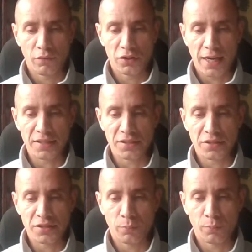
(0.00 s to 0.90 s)
retains
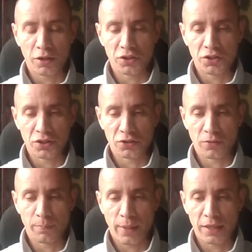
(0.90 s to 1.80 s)
a two-party system,